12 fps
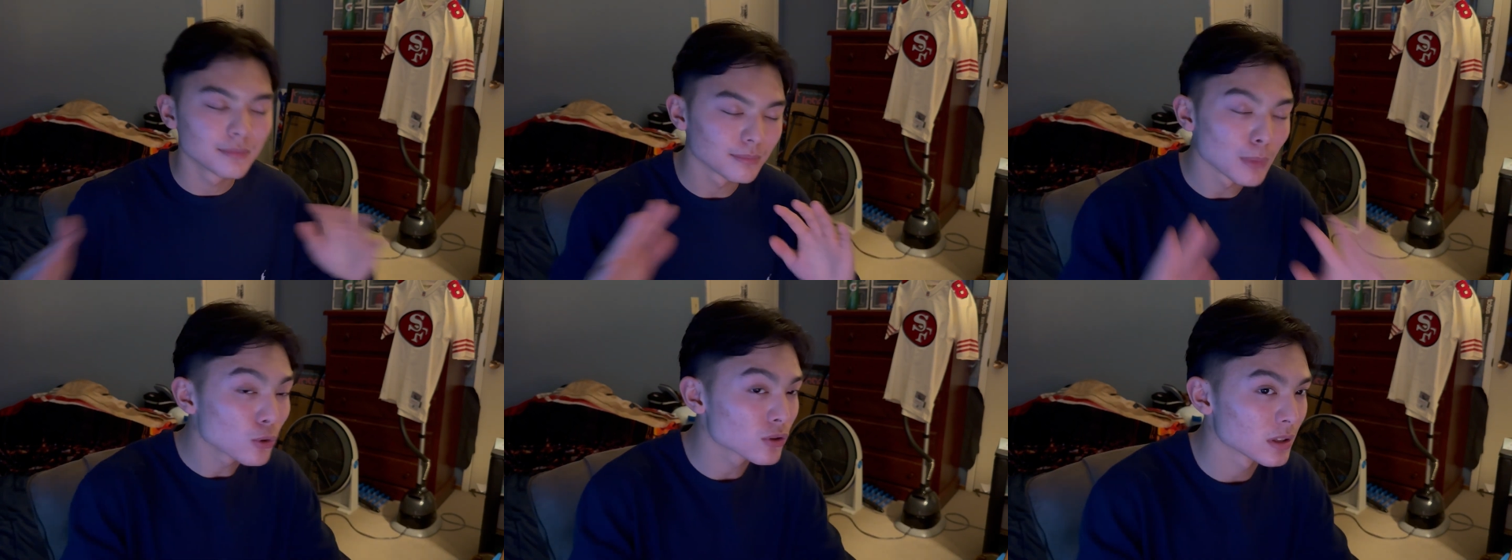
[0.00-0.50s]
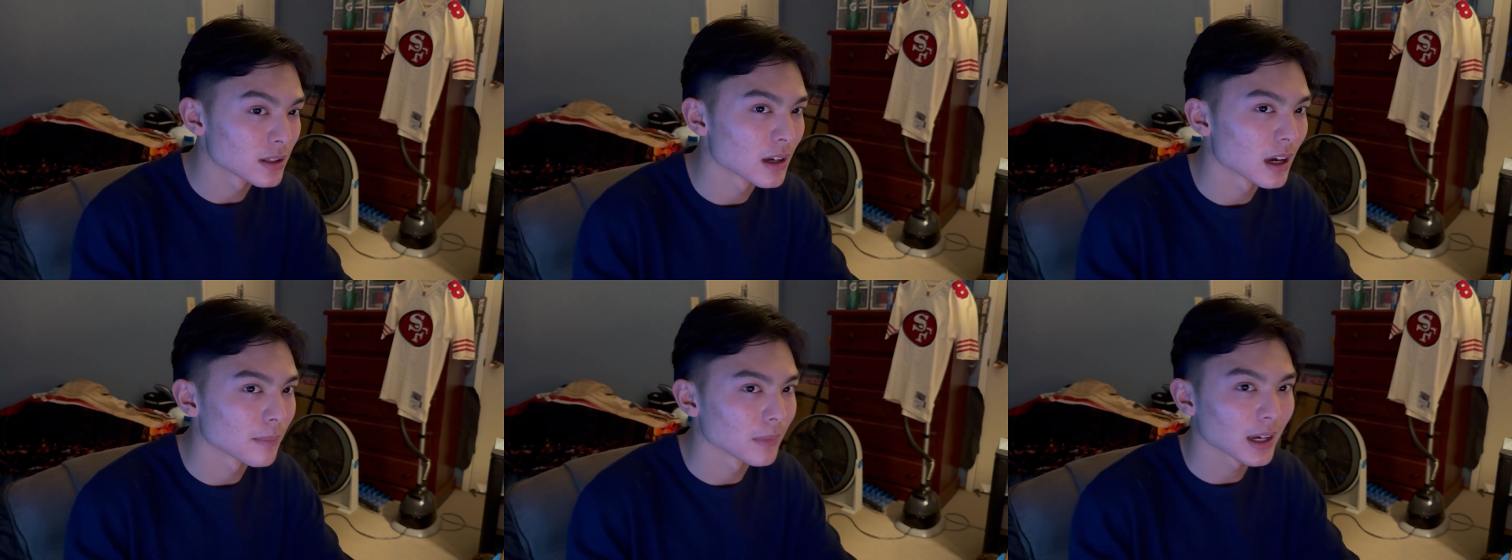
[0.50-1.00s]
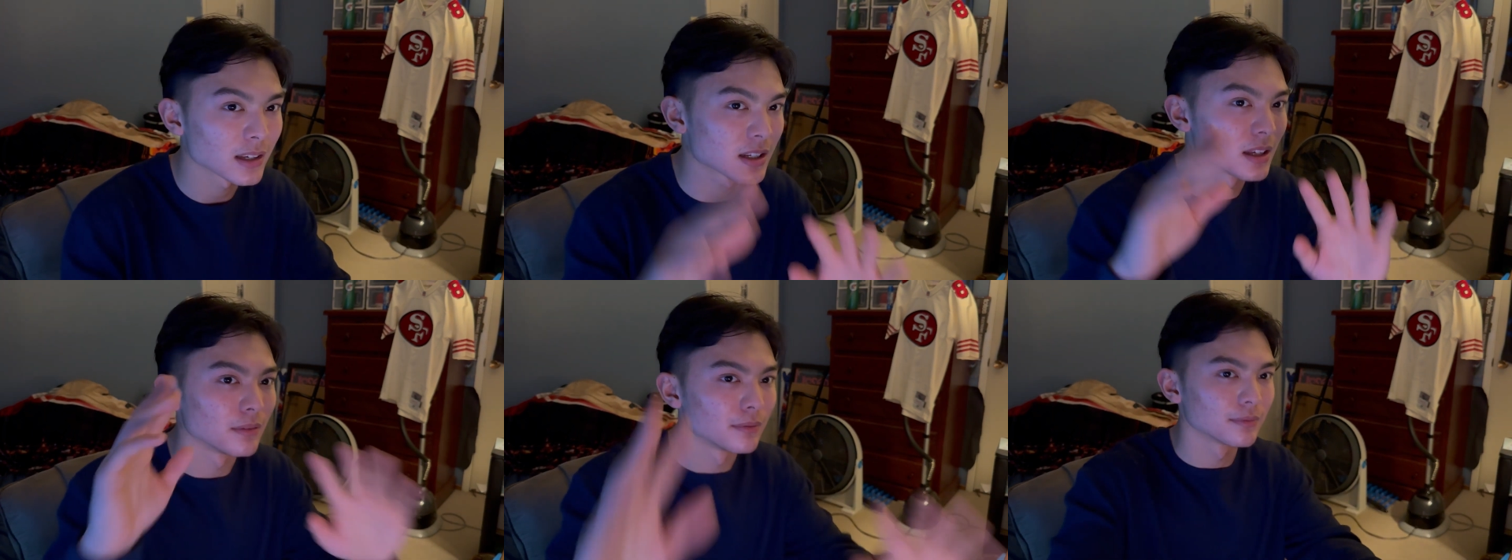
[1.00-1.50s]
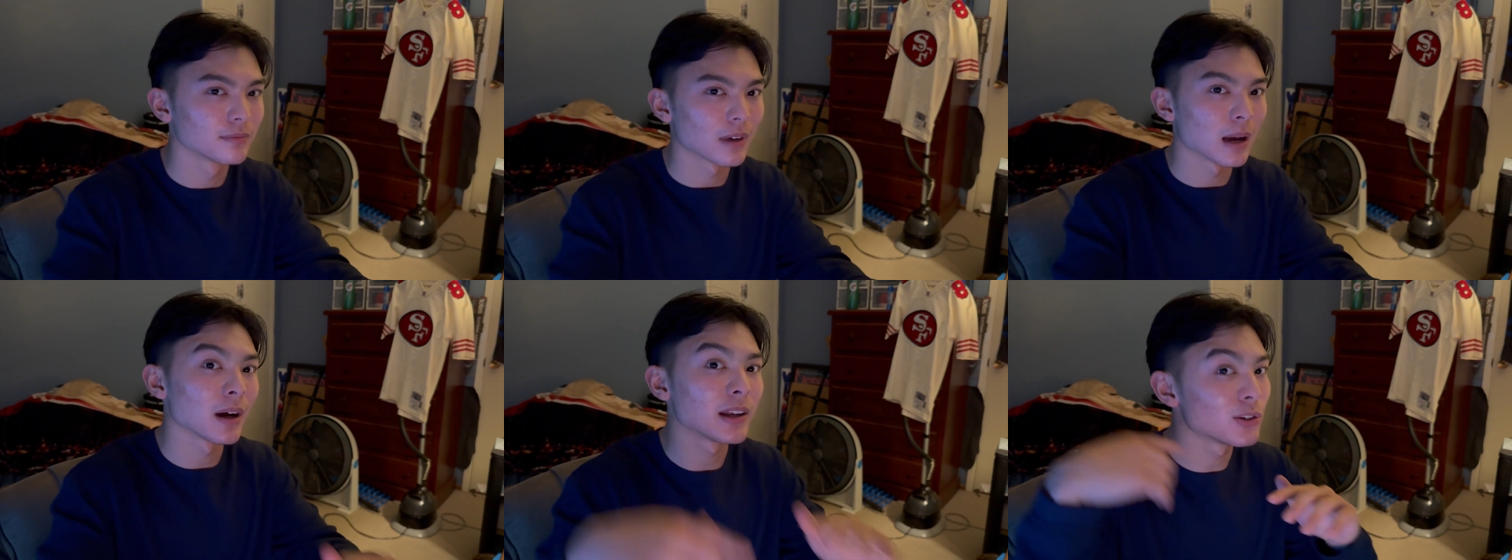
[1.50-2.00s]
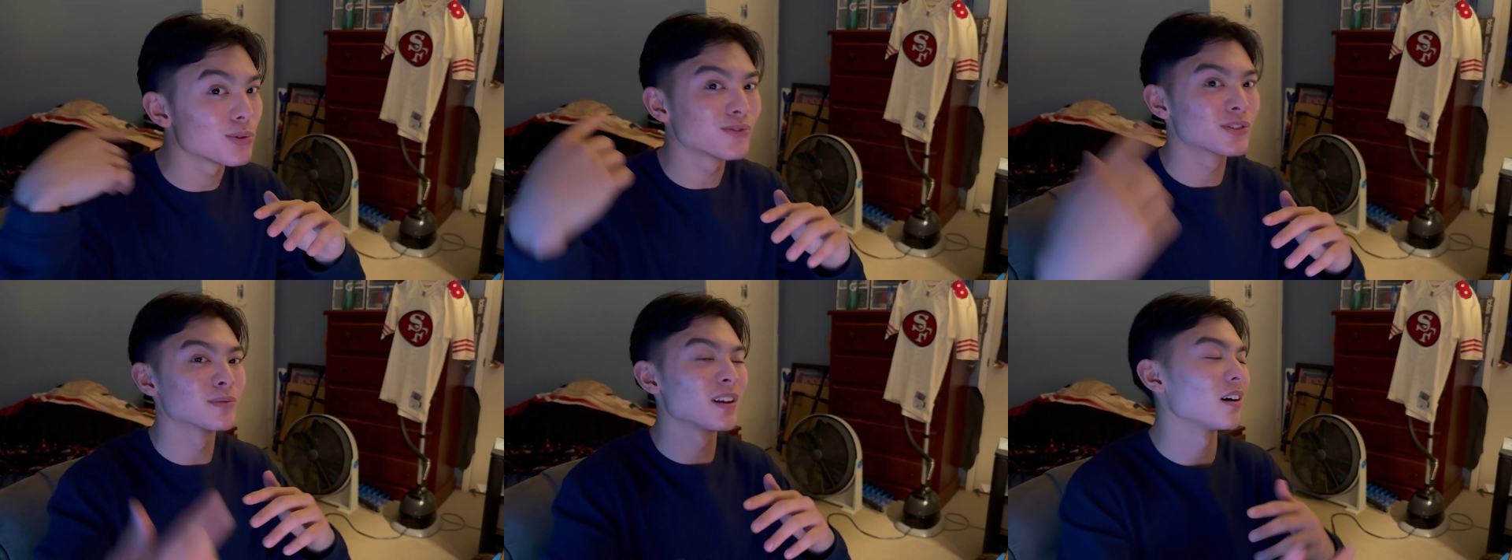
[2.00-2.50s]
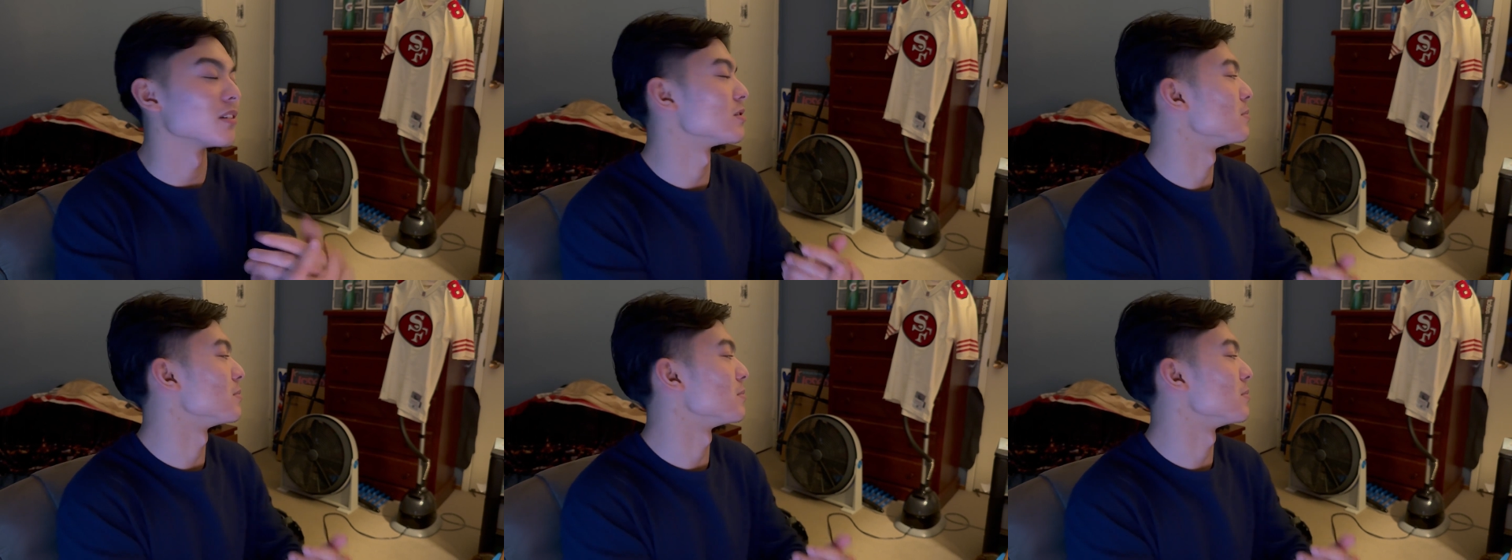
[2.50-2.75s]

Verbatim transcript: Most of the time. Like I said, I might do some vlogs,